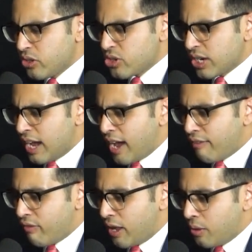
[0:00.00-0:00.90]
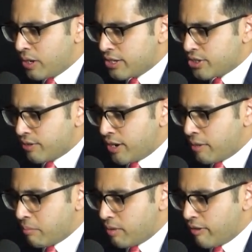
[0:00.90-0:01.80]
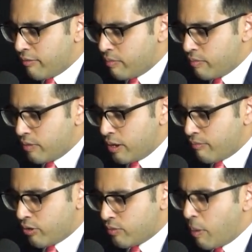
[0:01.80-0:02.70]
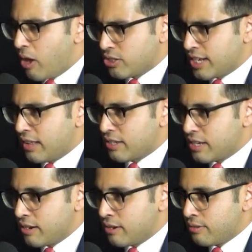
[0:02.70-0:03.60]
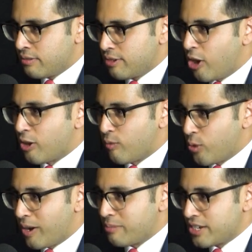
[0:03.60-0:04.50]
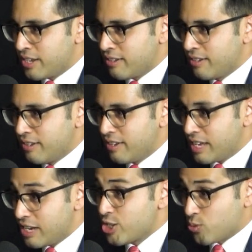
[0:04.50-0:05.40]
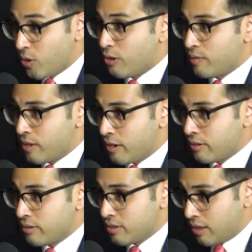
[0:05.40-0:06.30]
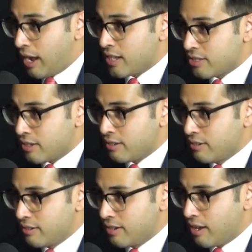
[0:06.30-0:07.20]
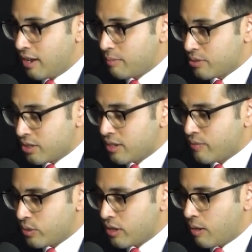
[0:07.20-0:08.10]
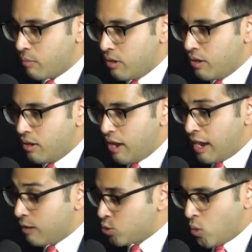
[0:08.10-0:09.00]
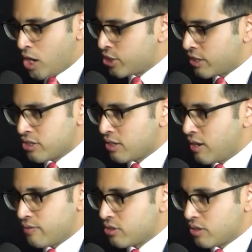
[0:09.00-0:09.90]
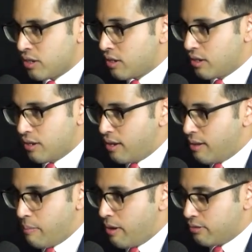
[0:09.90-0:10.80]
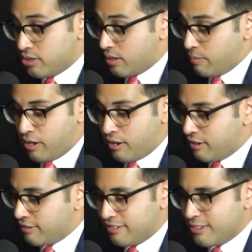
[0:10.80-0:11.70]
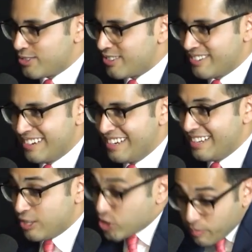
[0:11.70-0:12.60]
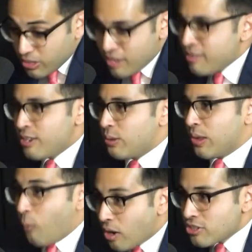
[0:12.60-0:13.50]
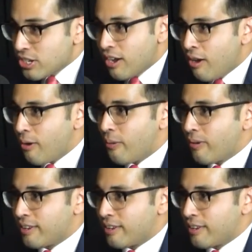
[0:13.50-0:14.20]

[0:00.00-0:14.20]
There's a guy I follow on Instagram, I've come from, Paul Saladino, Carnivore MD. Yeah. He just went over there to the Hadza to live with them. And I was watching his stuff, just like, I was like, man, there's something in you that wants to go.